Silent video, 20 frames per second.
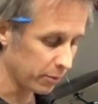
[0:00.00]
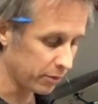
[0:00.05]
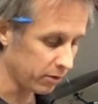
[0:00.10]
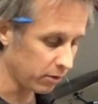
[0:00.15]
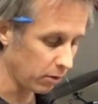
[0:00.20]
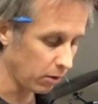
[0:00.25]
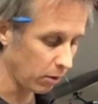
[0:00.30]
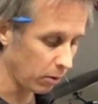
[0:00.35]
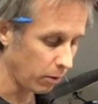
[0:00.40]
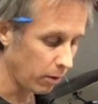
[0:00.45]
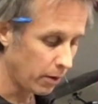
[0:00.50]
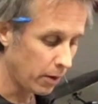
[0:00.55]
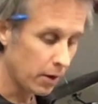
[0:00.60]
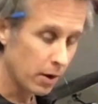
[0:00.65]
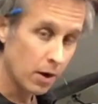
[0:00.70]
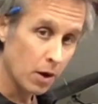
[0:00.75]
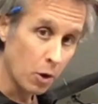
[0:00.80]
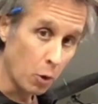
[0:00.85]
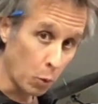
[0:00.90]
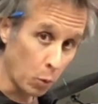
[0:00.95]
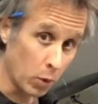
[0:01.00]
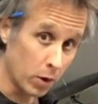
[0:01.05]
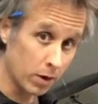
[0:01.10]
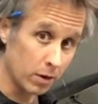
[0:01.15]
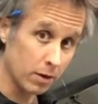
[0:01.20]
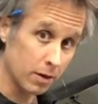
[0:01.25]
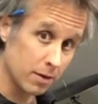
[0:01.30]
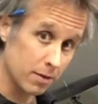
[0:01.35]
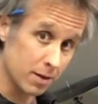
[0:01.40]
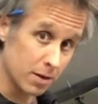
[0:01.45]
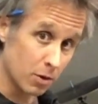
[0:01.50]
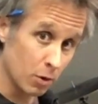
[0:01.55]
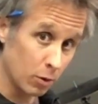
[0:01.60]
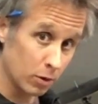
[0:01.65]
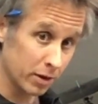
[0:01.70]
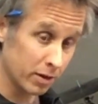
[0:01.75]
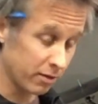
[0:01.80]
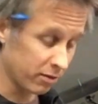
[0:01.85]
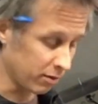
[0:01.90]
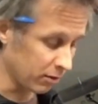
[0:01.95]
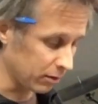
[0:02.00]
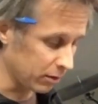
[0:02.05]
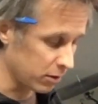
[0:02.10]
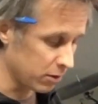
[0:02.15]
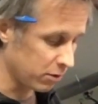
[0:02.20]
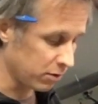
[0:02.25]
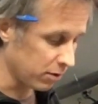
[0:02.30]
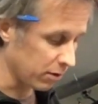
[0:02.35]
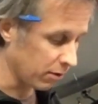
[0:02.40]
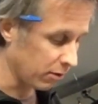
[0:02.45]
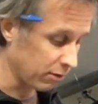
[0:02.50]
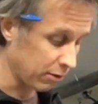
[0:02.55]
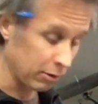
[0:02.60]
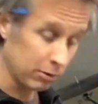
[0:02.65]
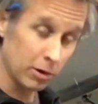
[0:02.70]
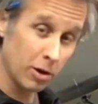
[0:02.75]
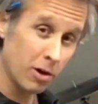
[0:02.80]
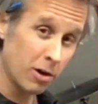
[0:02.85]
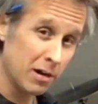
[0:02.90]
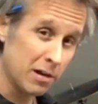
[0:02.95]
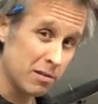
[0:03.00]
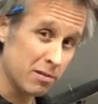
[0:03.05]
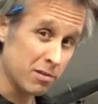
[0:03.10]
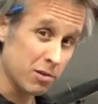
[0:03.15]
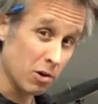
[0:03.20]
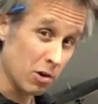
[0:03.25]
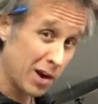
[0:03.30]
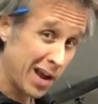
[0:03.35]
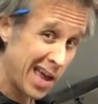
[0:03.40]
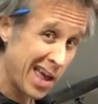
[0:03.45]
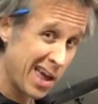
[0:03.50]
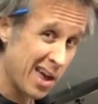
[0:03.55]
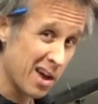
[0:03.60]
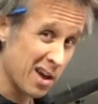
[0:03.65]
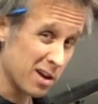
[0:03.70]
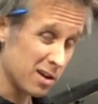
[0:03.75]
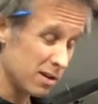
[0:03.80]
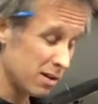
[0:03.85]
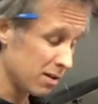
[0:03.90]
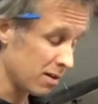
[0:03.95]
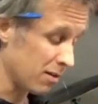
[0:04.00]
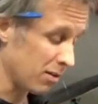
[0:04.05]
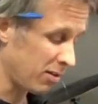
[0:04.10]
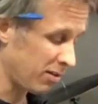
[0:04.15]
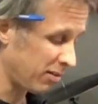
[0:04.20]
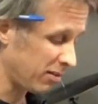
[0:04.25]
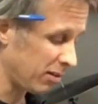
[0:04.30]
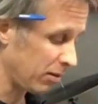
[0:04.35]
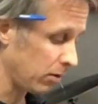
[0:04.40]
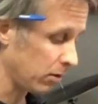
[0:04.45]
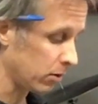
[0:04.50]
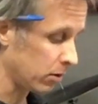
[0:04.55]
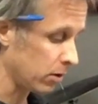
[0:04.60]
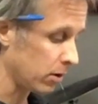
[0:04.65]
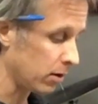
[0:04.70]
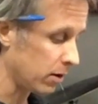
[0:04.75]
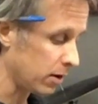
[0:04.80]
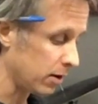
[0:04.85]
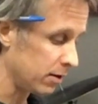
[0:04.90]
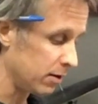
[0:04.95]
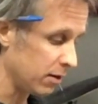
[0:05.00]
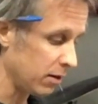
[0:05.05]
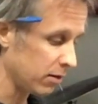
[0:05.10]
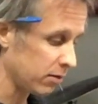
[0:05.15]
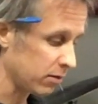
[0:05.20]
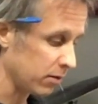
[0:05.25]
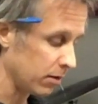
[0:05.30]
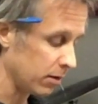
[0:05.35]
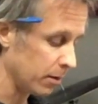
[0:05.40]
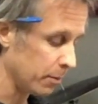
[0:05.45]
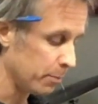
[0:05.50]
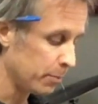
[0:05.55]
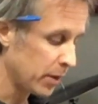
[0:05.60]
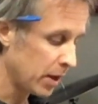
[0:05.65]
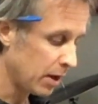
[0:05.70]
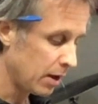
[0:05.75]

So really the only solution, so long as your head is still in good condition,